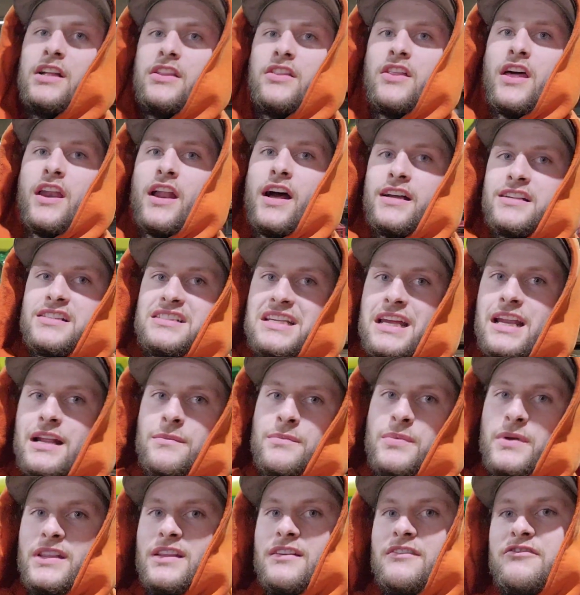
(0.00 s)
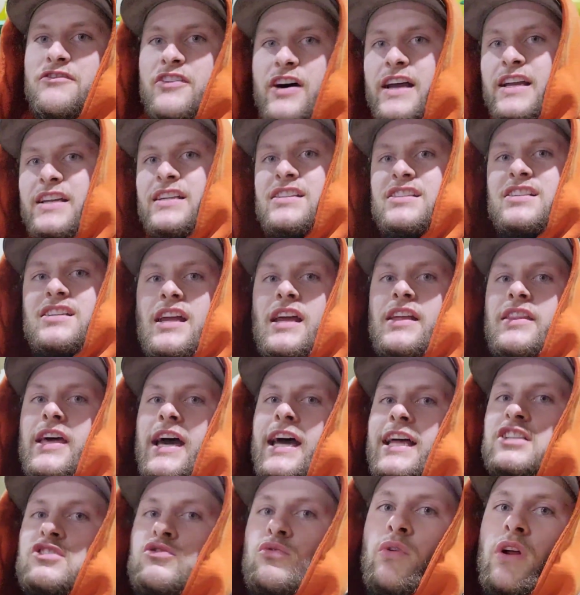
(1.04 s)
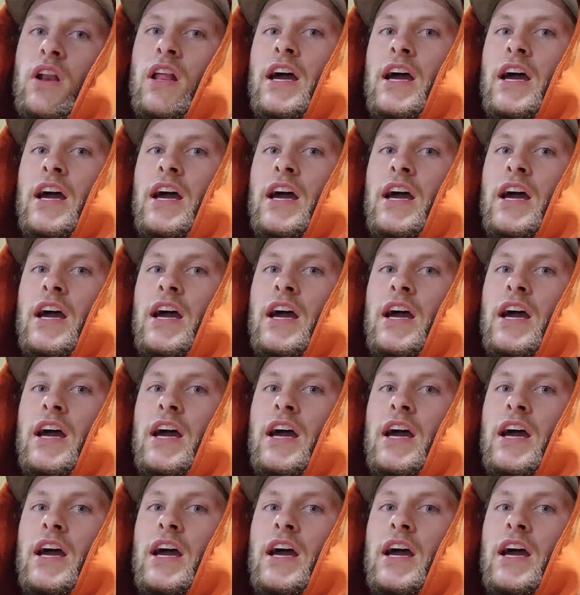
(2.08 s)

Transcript: that I set up in the vise, and that's what